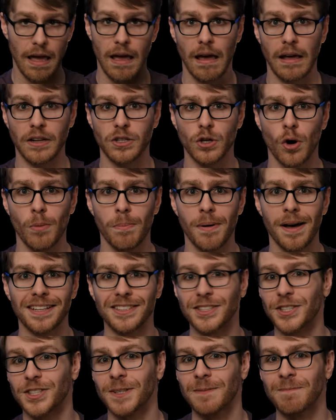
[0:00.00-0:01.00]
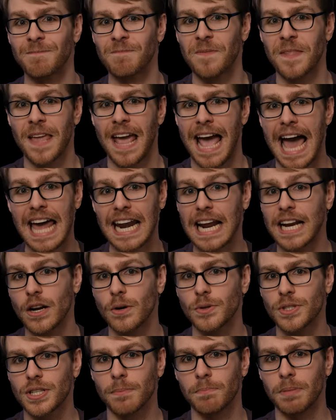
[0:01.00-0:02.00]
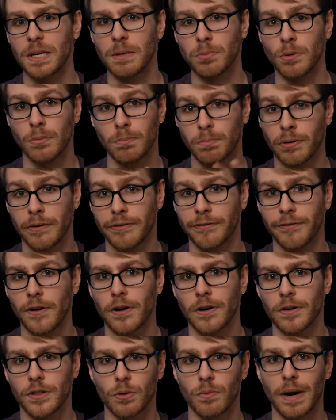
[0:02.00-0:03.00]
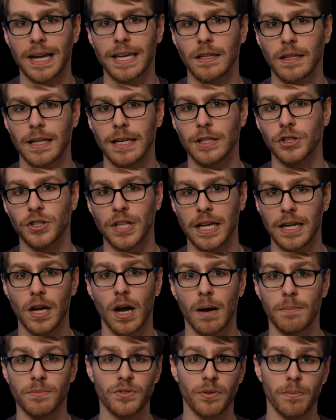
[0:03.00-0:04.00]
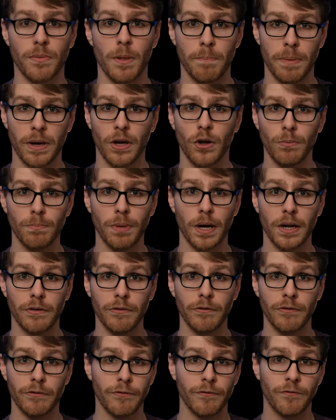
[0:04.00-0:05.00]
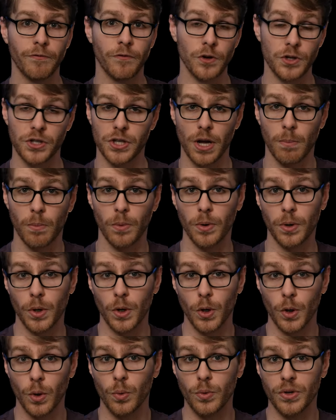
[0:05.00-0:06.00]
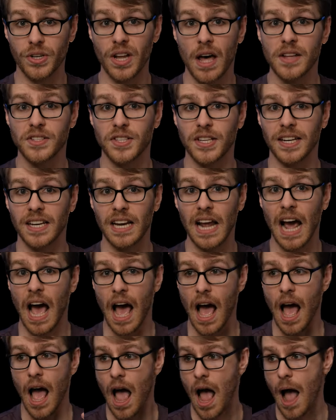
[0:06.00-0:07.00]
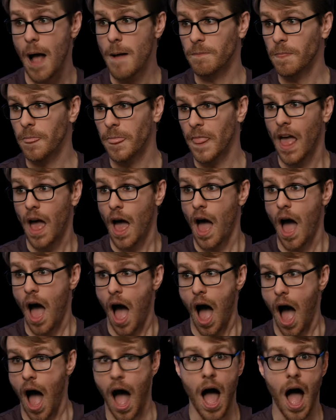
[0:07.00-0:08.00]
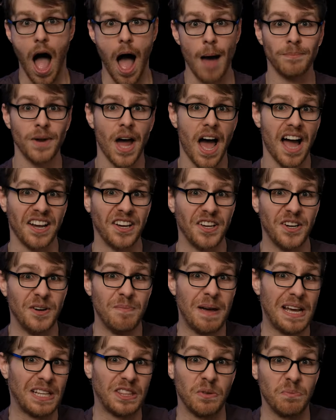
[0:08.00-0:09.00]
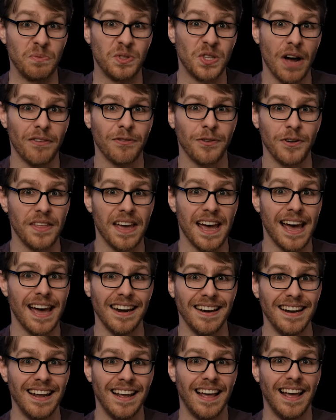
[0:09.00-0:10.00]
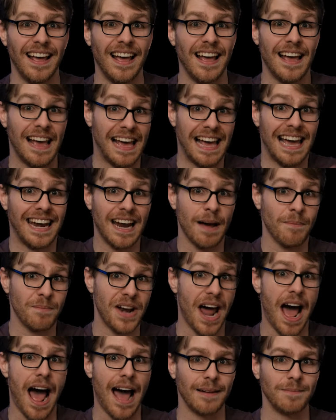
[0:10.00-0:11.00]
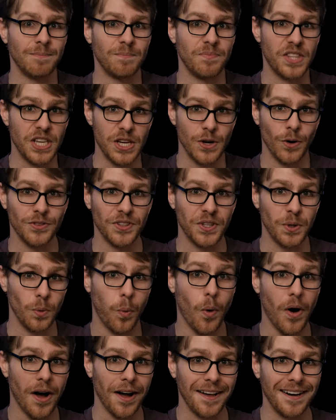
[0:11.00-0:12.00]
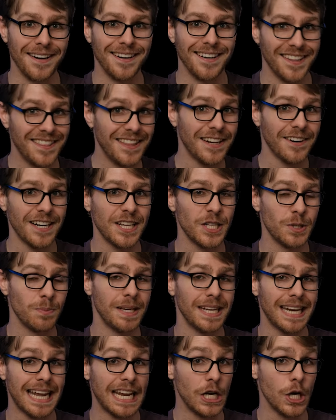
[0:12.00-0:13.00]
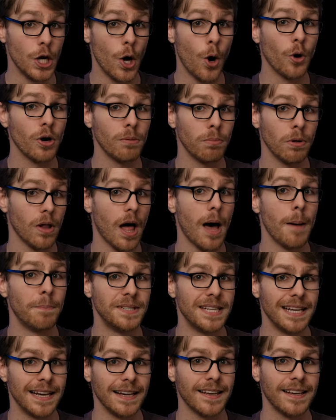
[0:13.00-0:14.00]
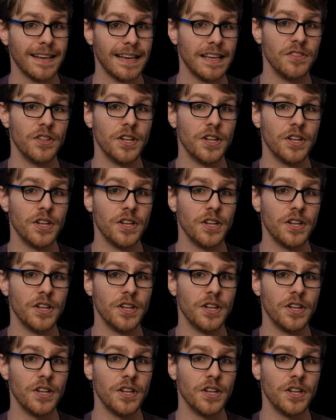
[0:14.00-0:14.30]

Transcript: has a whole bunch. And I know some people prefer the regulation that comes from the pill, but for someone who doesn't, I'm not gonna make them suffer that. And I'm not the only one. There has been a notable uptick in